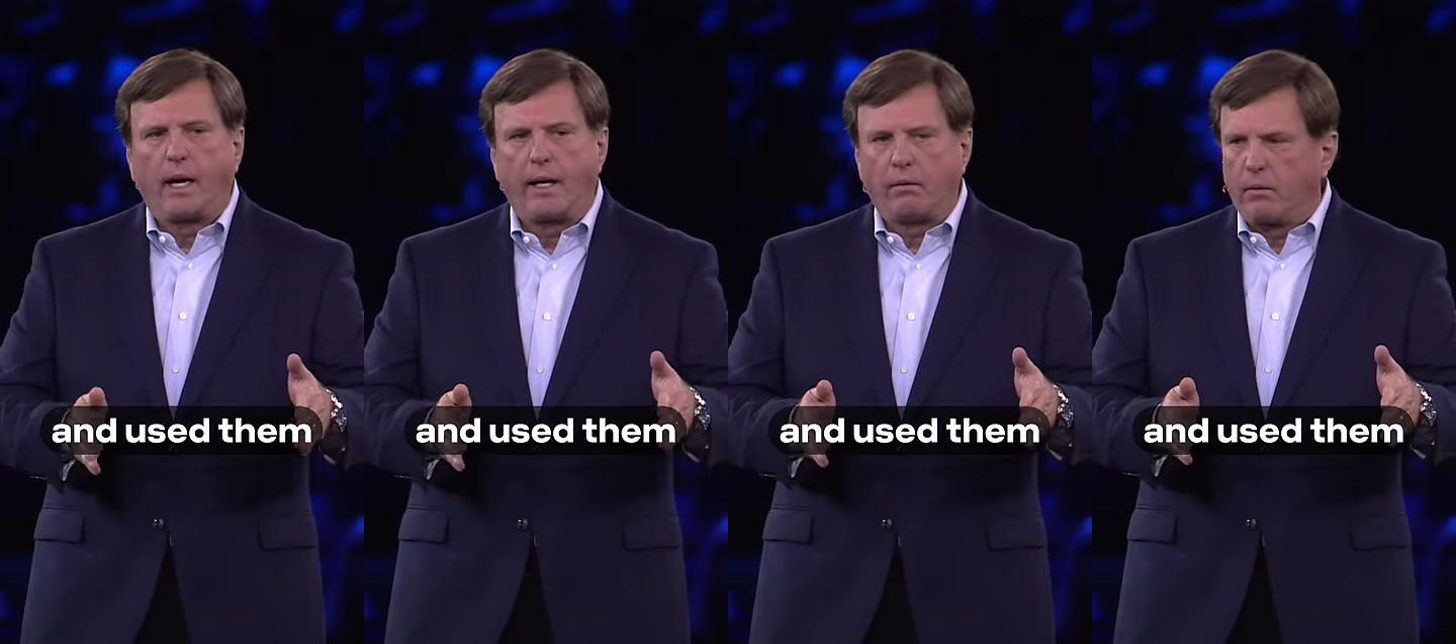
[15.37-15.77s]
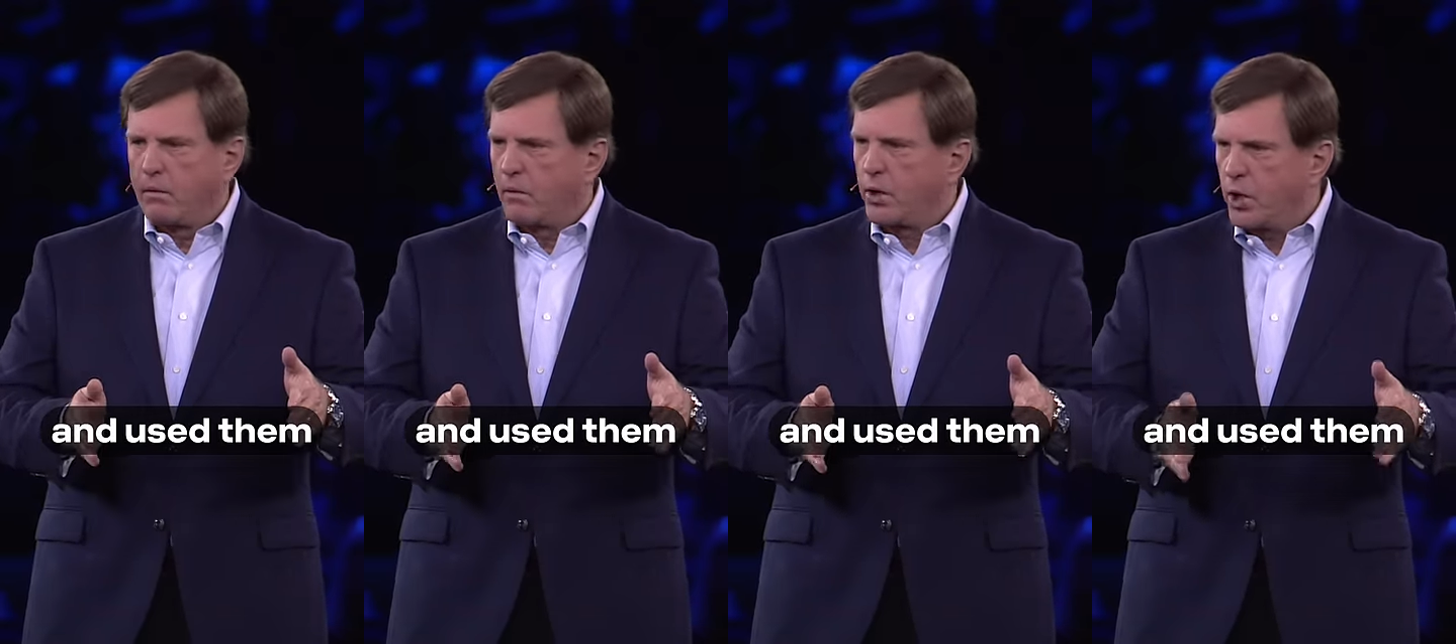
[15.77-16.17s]
and
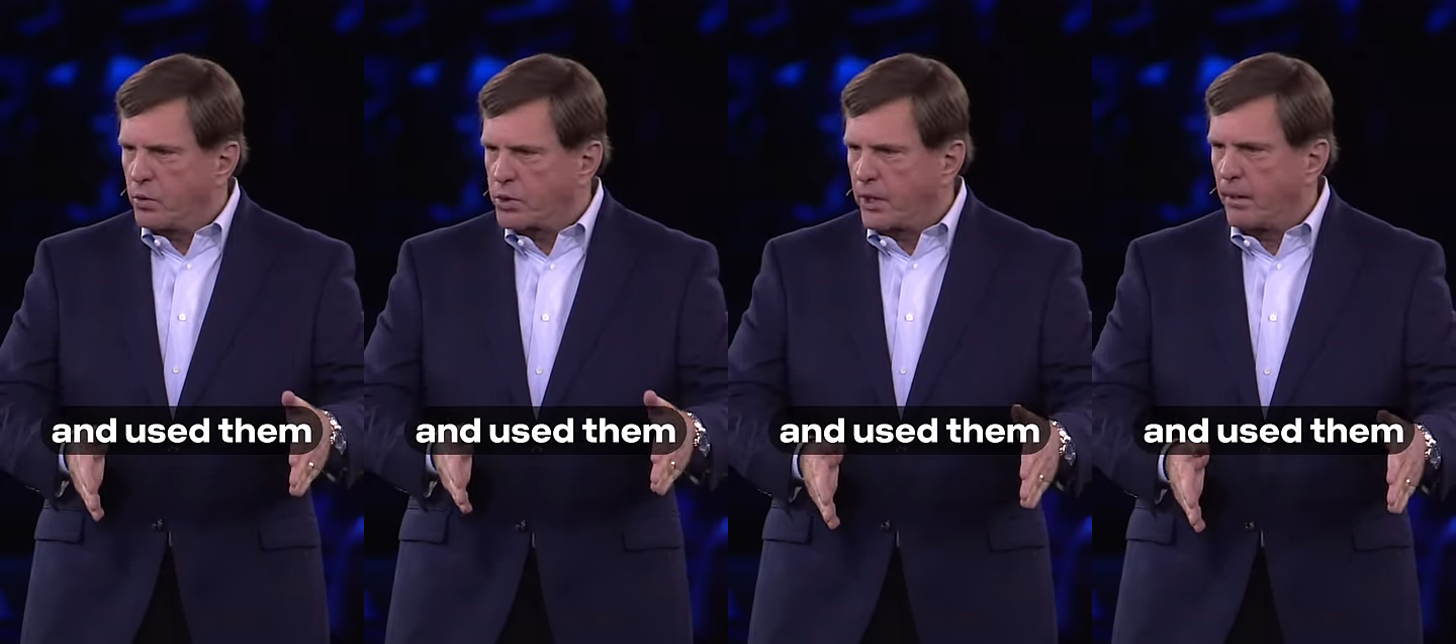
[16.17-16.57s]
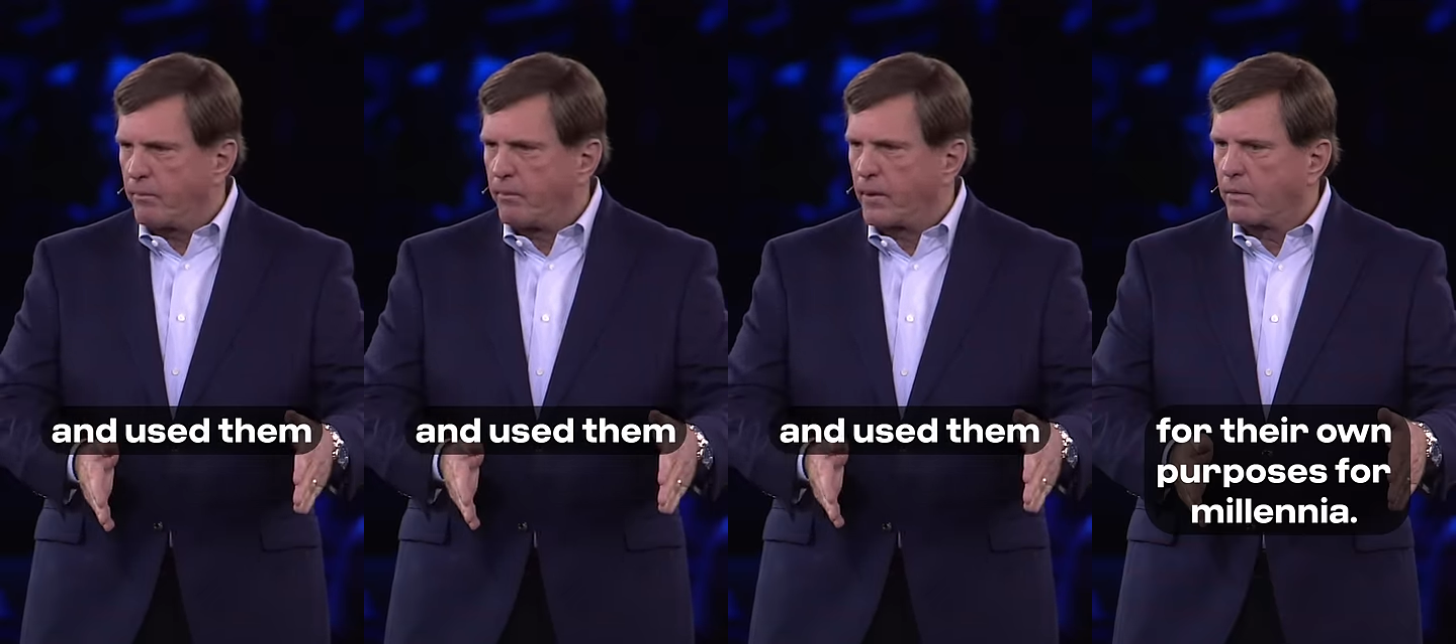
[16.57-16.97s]
used
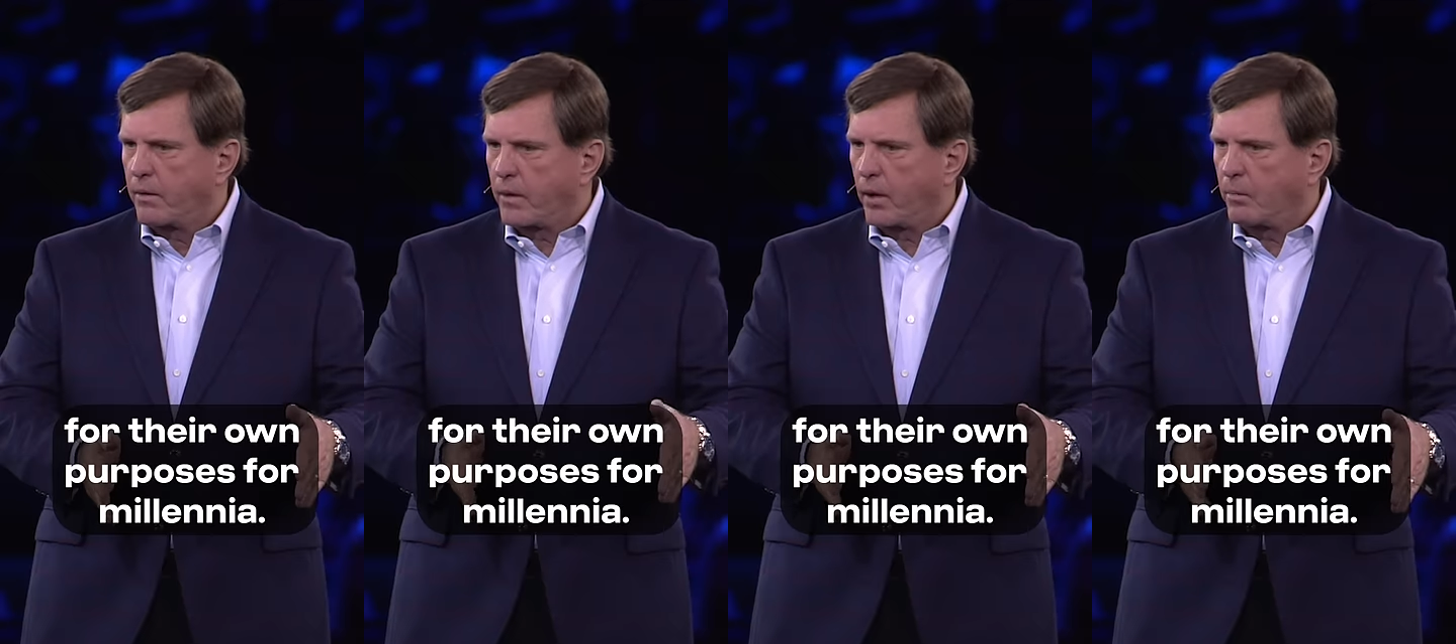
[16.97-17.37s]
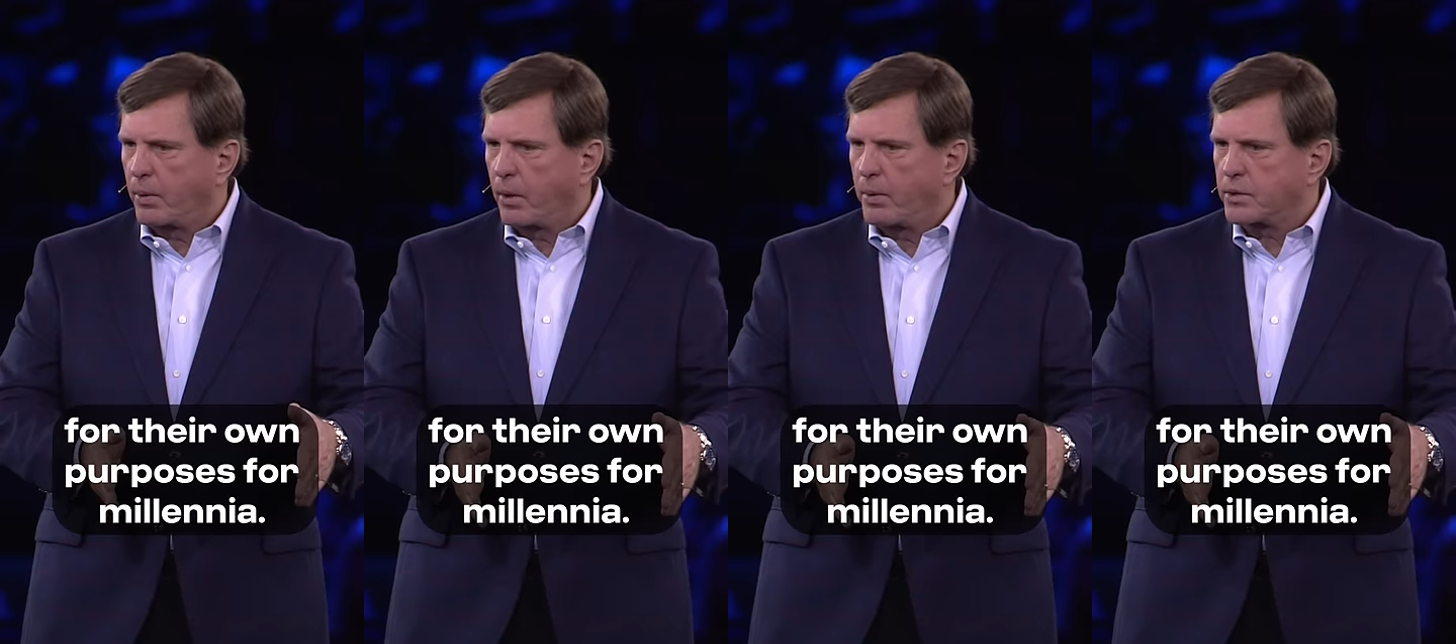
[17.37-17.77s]
them for their own
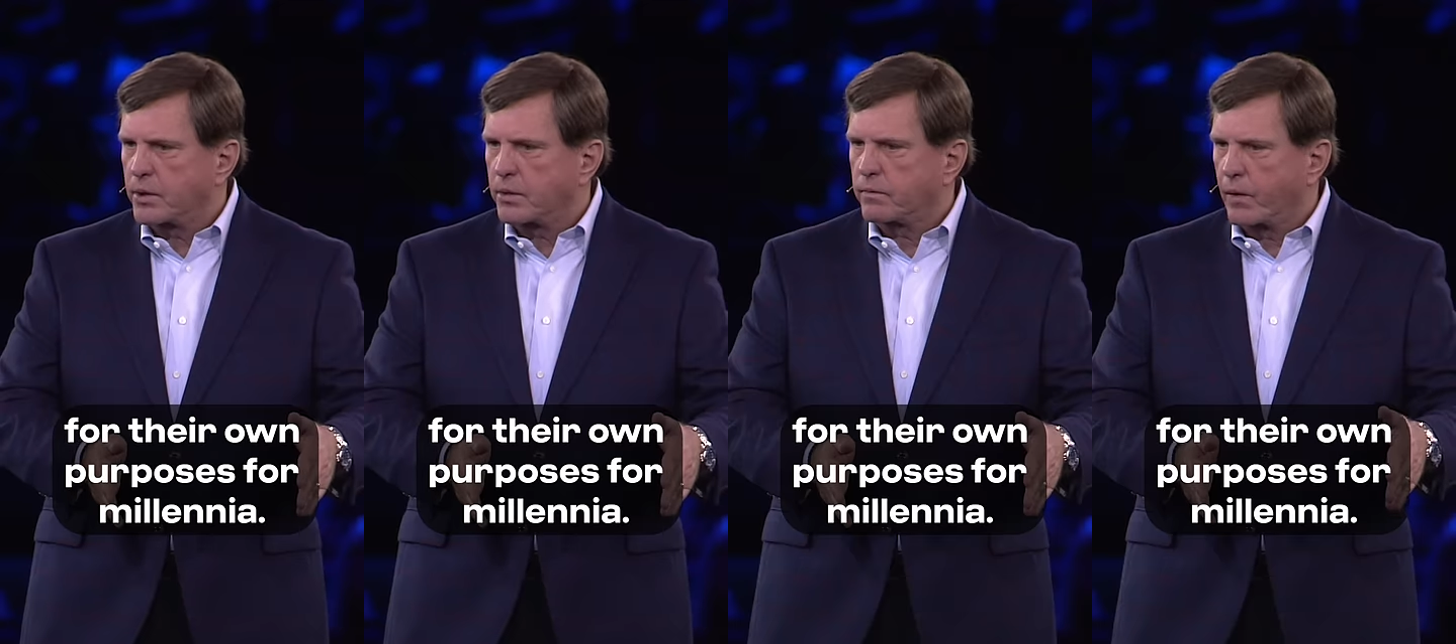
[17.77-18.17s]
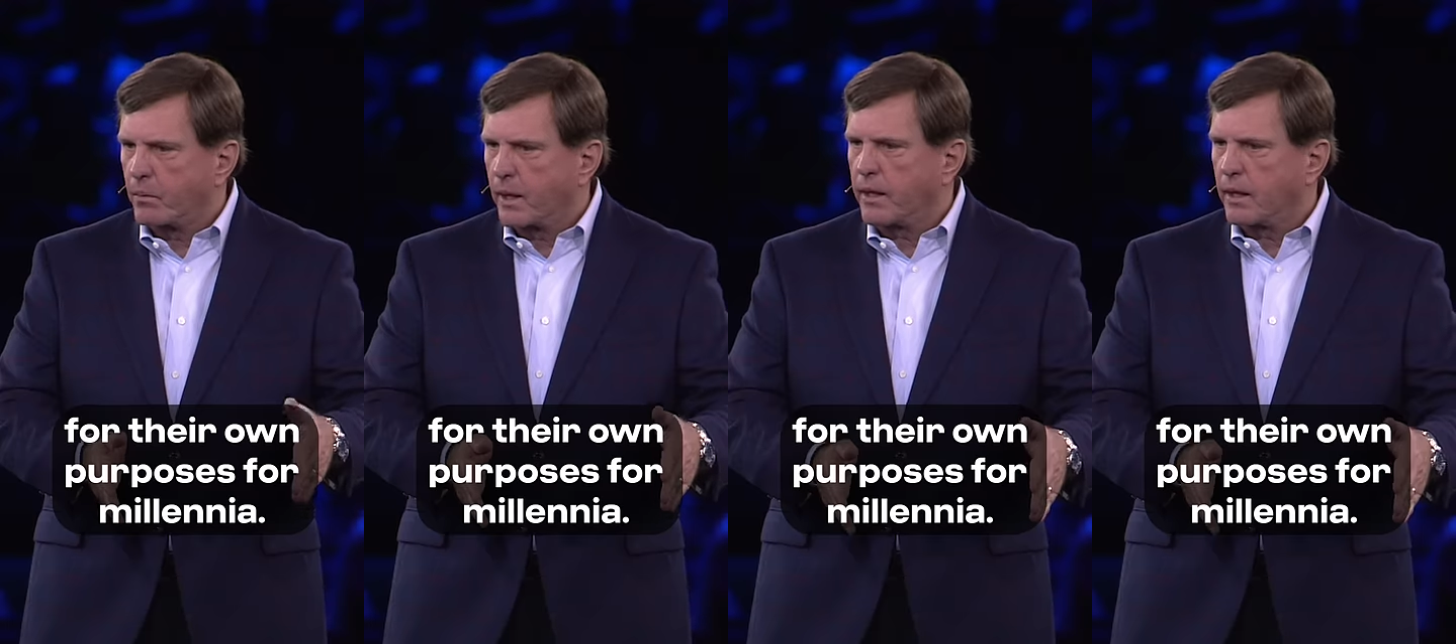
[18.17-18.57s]
purposes for
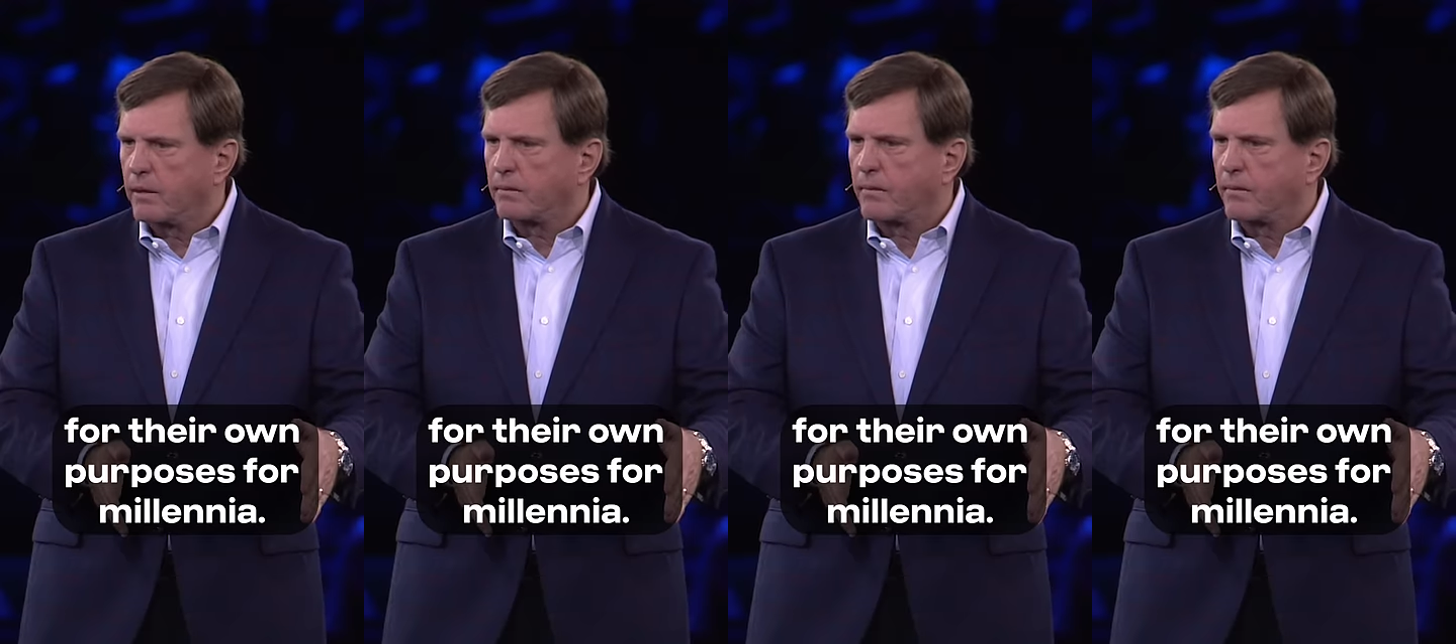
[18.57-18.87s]
millennia.